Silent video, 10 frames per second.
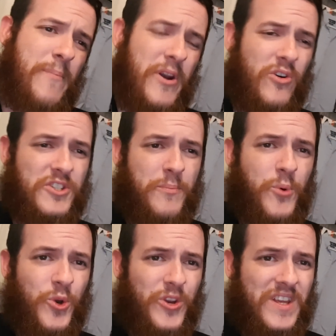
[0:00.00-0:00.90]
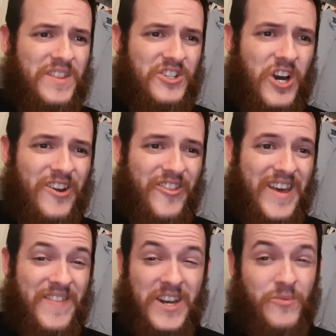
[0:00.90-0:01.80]
but I also put in the title on
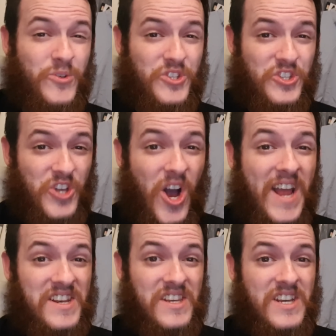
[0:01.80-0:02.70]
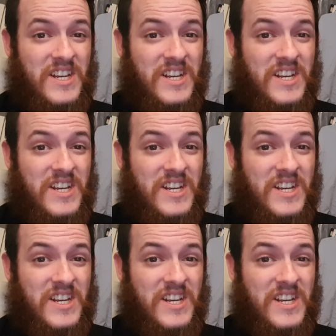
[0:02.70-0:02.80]
that it was signed.